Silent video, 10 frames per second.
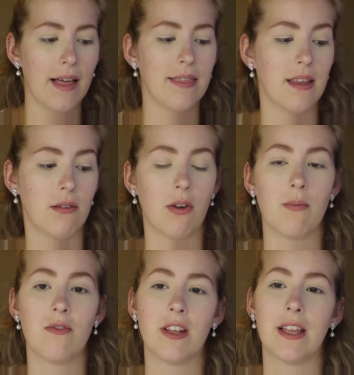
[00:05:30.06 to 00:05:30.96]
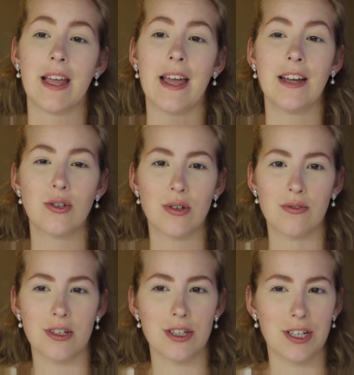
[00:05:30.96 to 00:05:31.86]
Then if I'm feeling extra
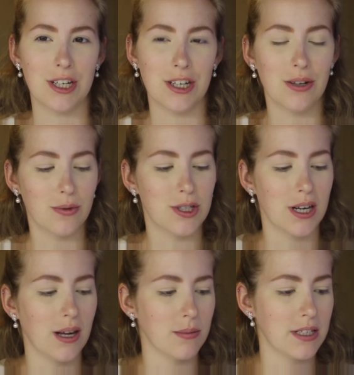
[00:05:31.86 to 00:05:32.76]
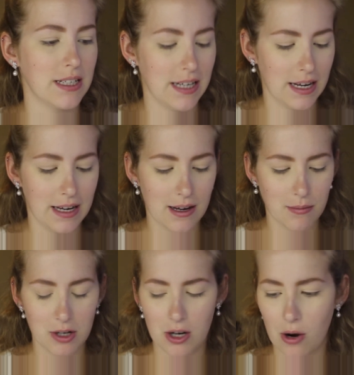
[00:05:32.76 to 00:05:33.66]
risky, which I am today, I'm
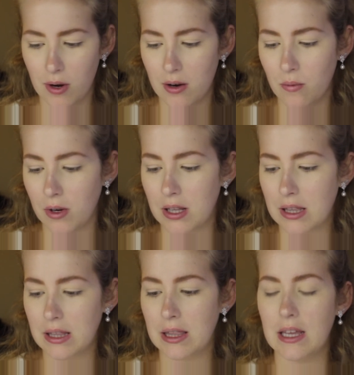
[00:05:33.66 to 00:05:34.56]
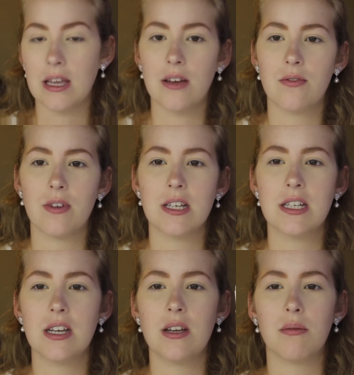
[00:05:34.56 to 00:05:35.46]
gonna go in with the
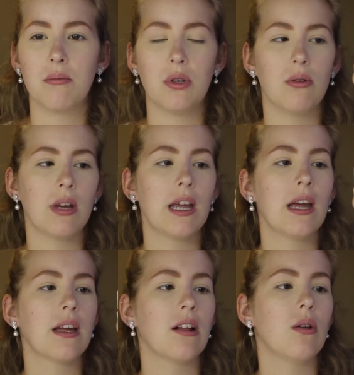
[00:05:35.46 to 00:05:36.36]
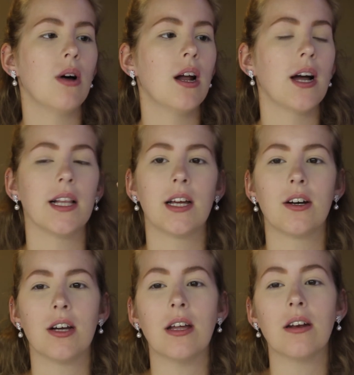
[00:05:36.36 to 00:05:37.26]
Fenty Beauty Kilowatt
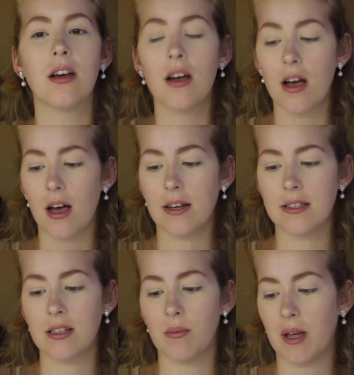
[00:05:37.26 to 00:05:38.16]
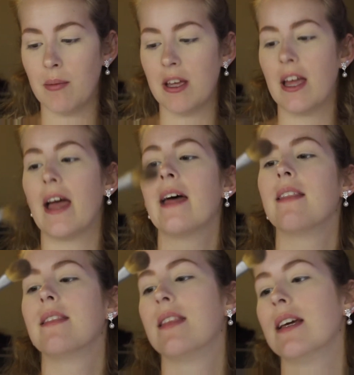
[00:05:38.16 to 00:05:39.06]
Highlighter in Hustler Baby
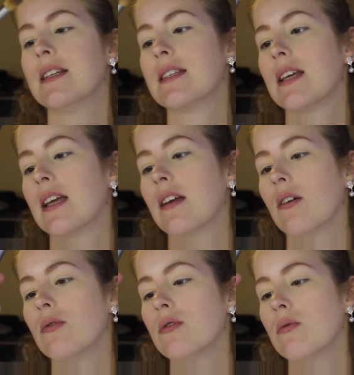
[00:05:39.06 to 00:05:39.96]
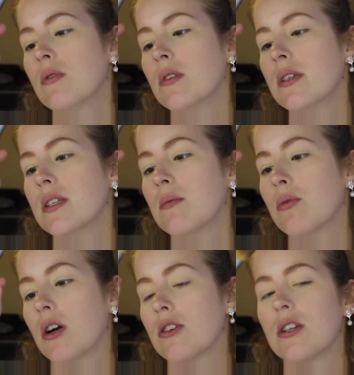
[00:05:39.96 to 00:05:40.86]
and this Eco Tools
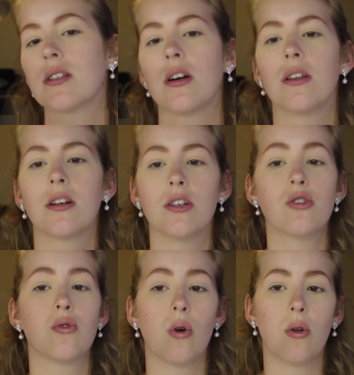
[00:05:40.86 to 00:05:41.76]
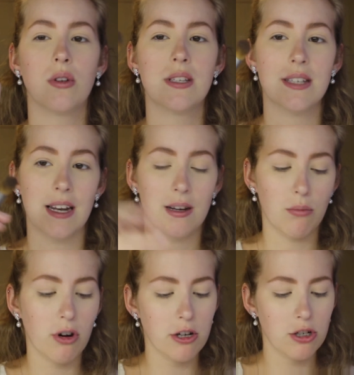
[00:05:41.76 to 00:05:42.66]
brush. It's called the Controlled Setting
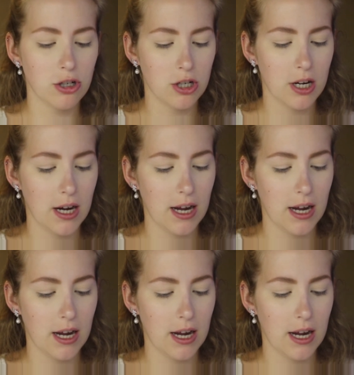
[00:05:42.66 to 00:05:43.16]
Brush.